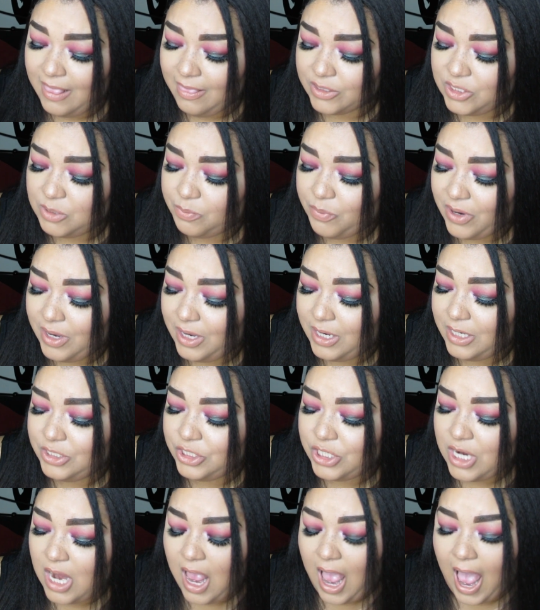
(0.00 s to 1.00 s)
The
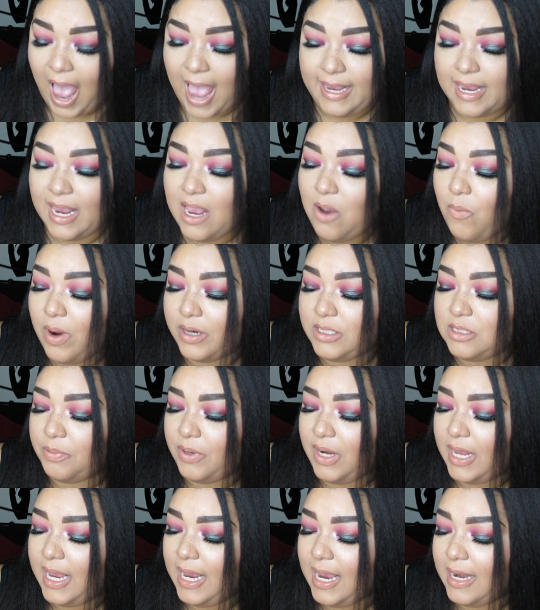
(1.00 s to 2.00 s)
sponge, I can't wait to
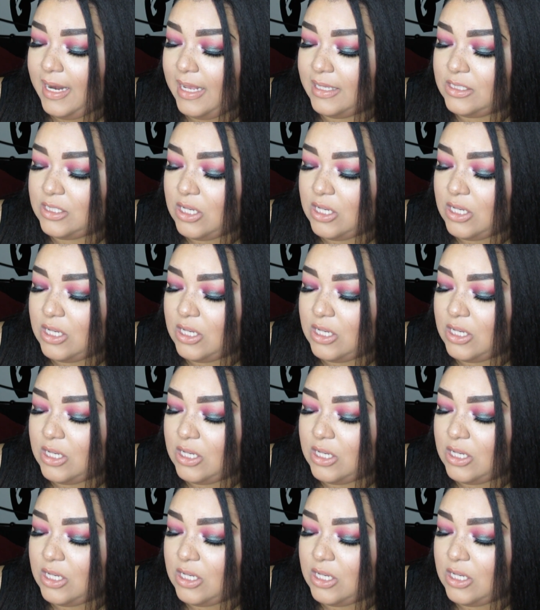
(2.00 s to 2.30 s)
play in it.